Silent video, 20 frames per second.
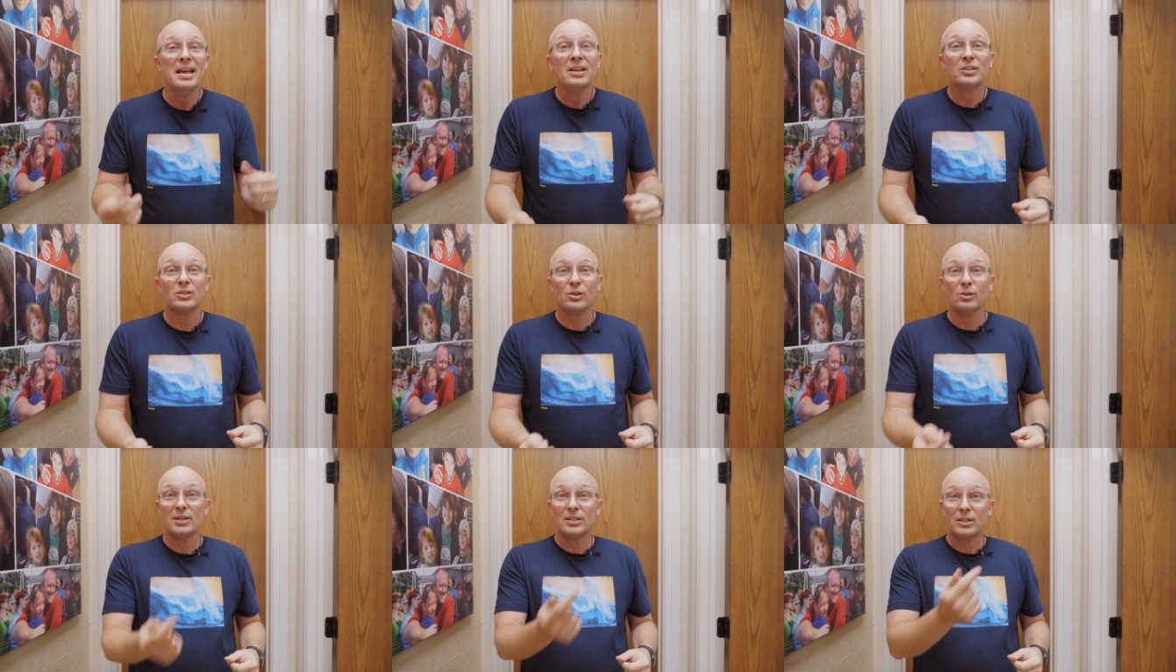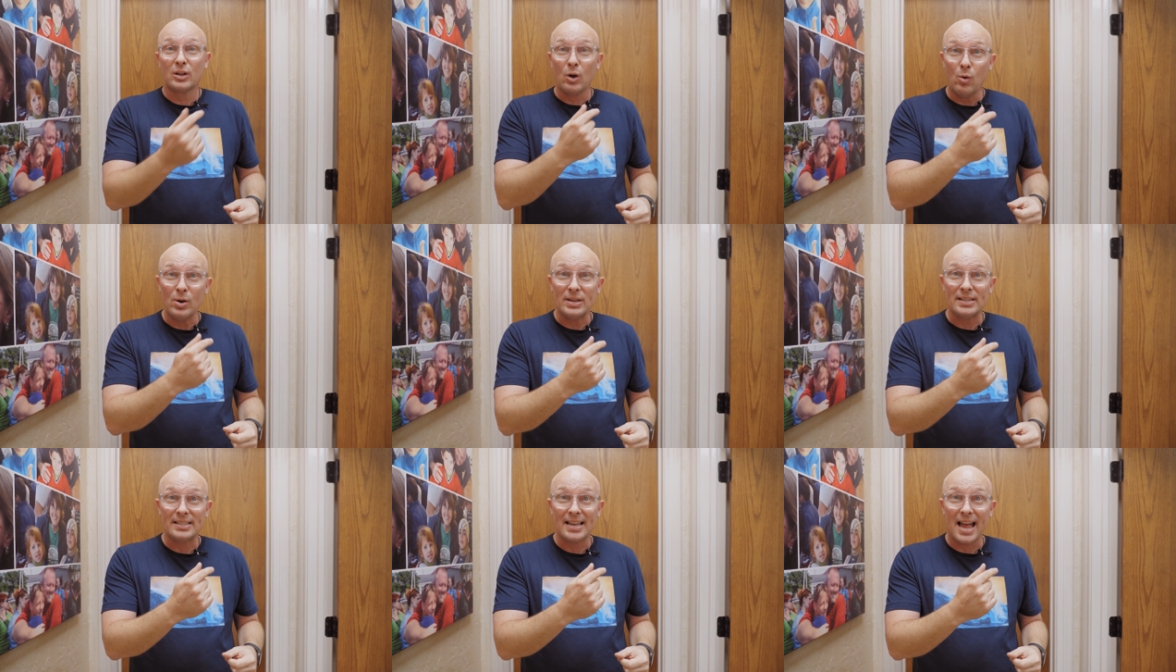So let's
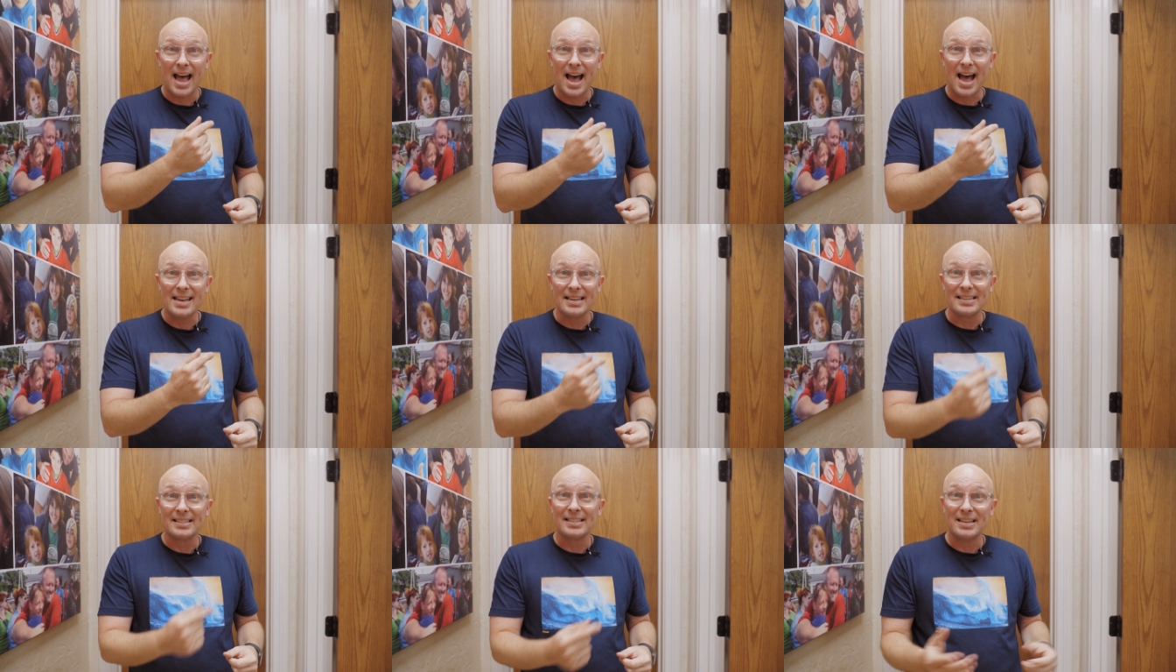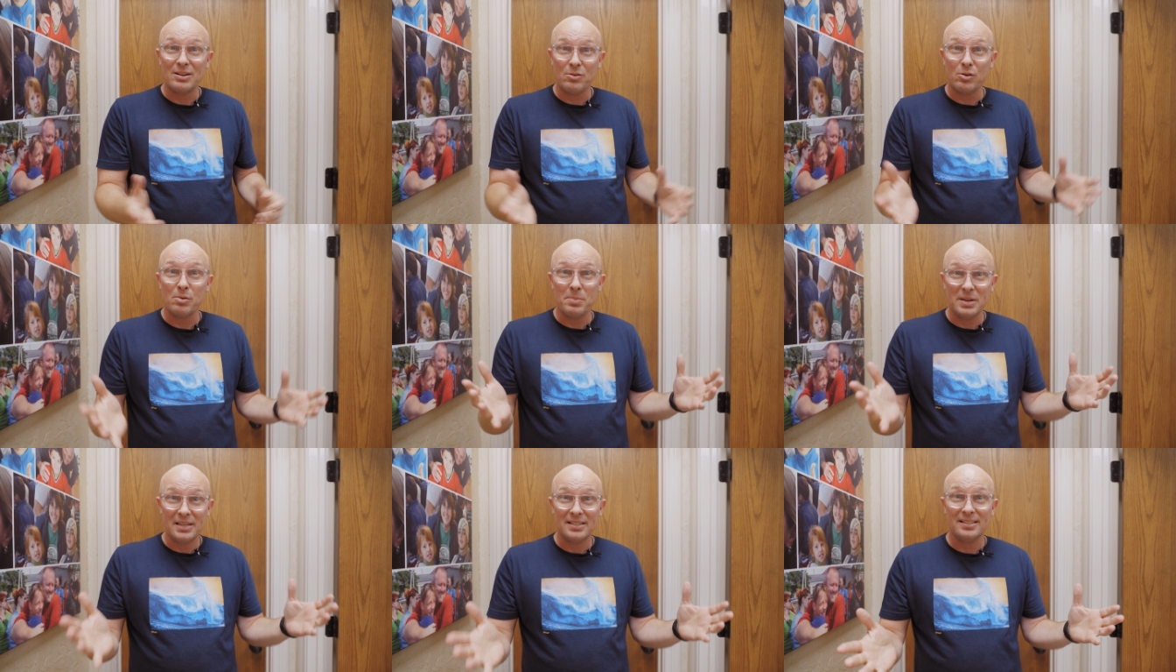go inside and see
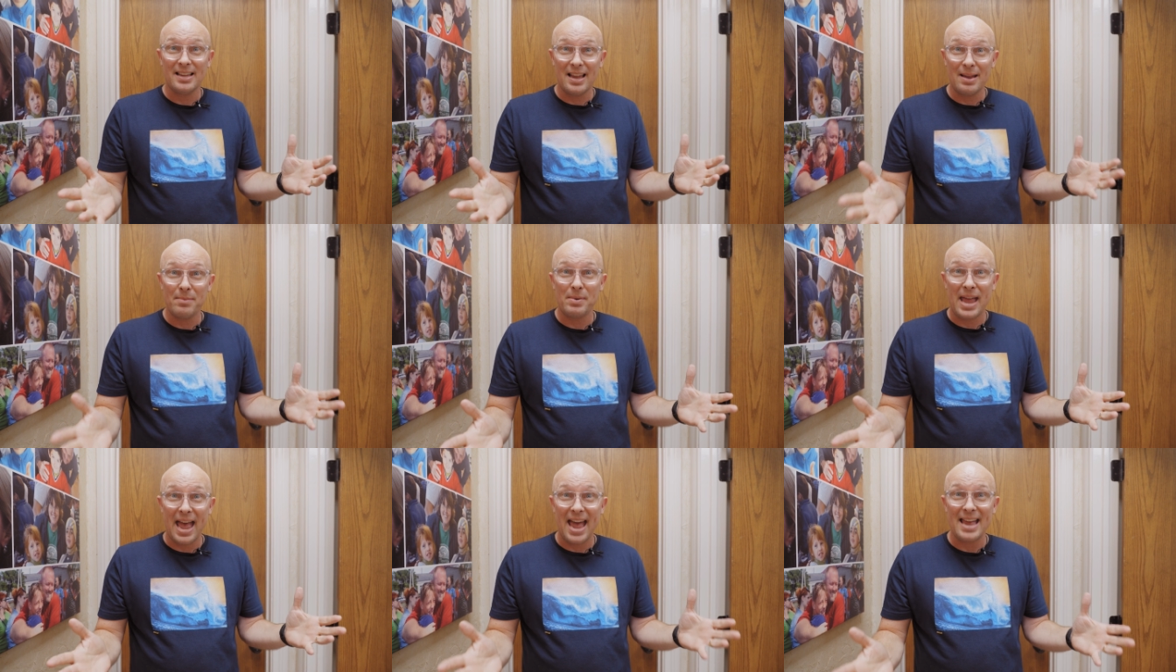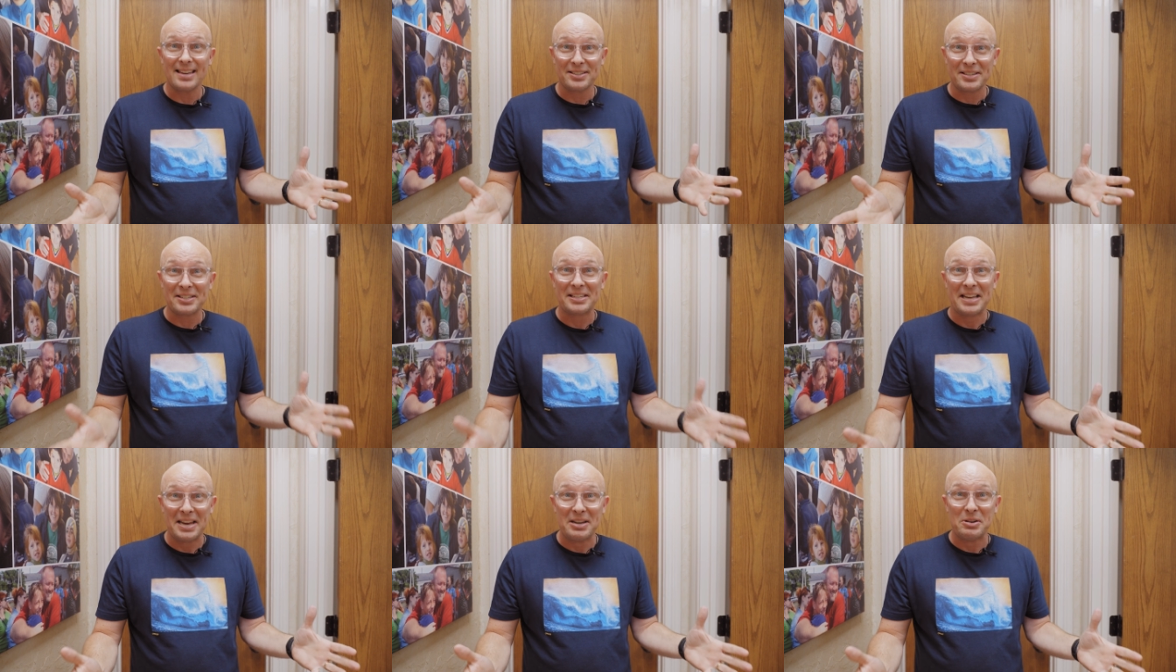what Miss Debbie has
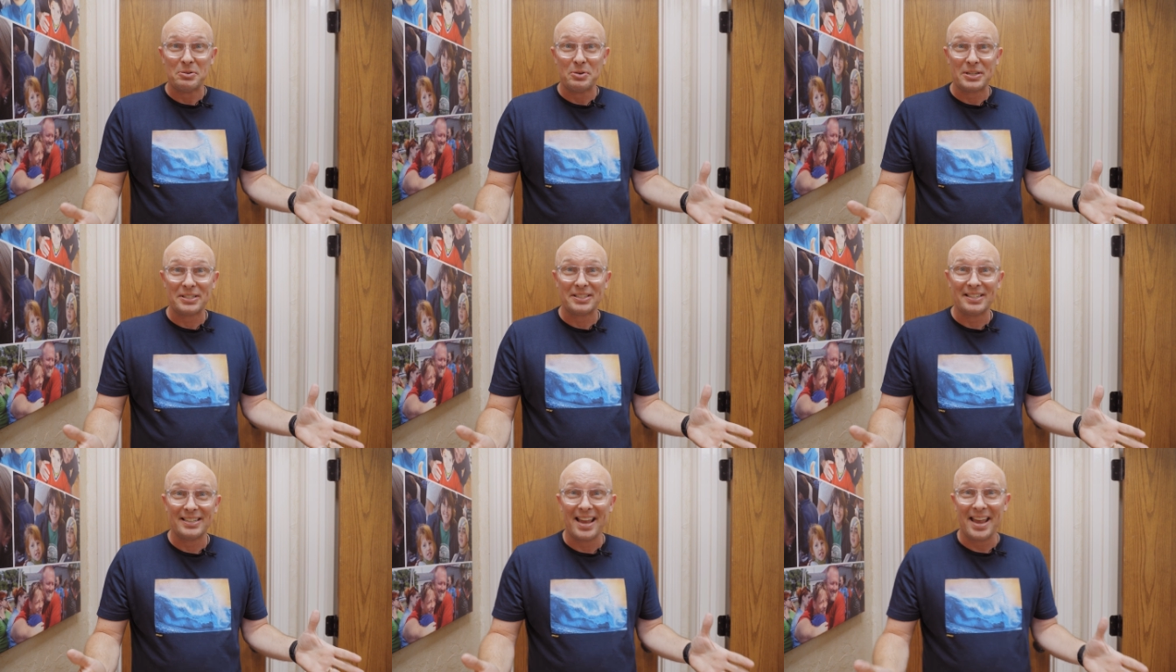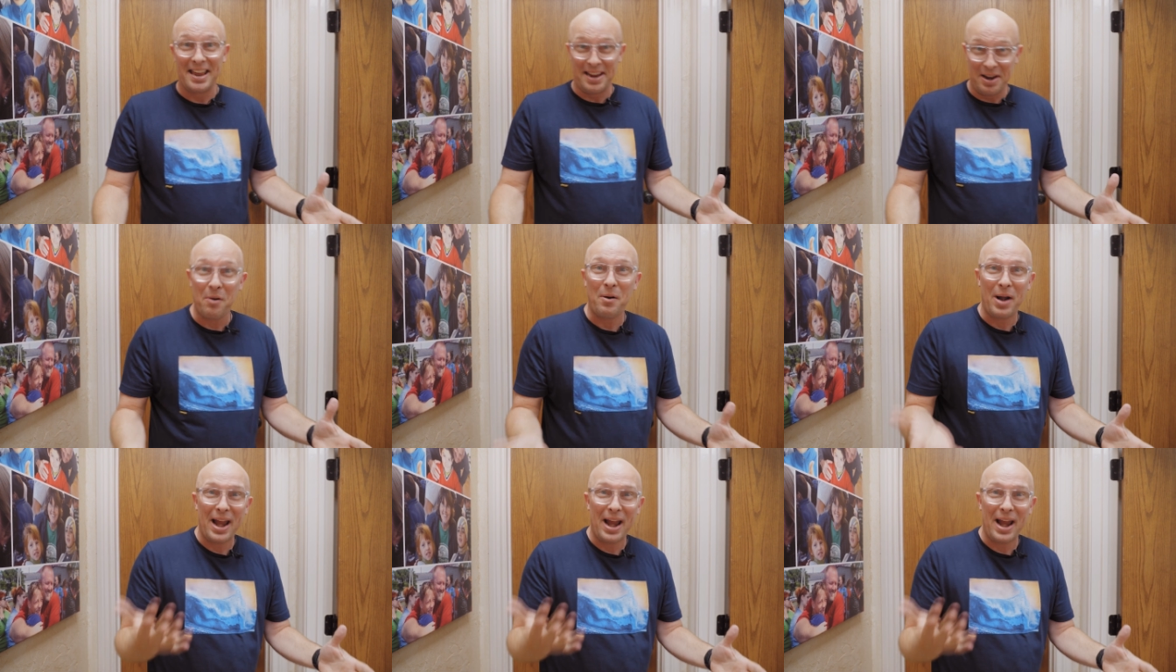to say to us today.